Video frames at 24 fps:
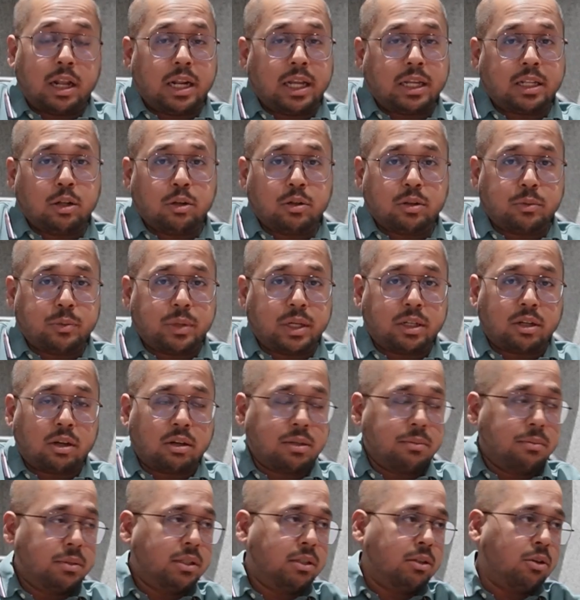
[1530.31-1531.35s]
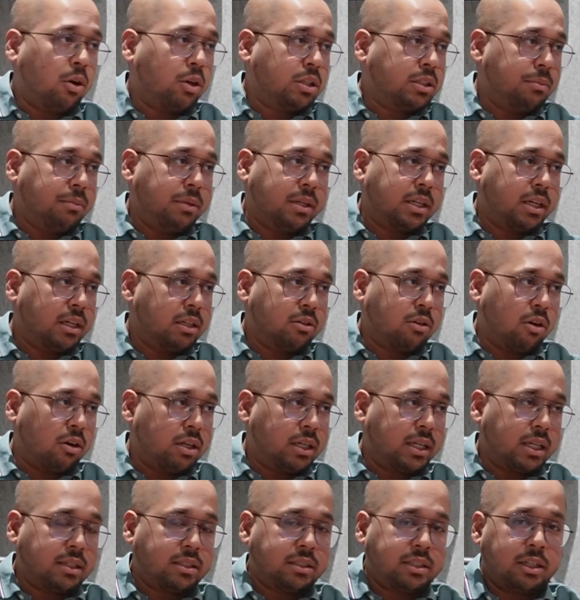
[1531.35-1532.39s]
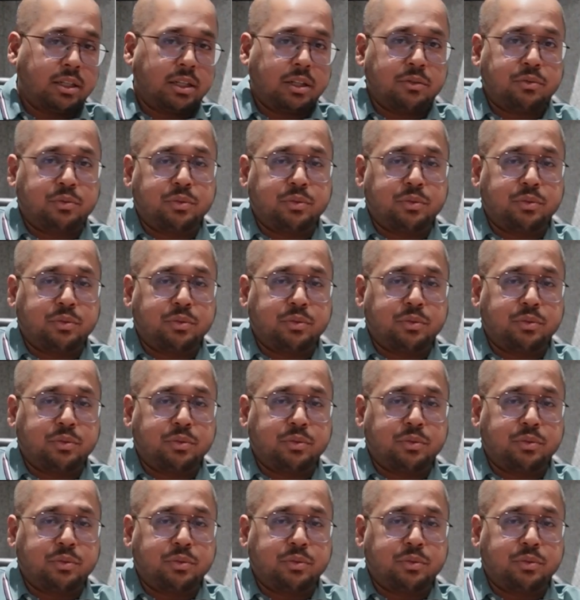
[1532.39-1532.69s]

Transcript: Like look, we are talking about the North American context here.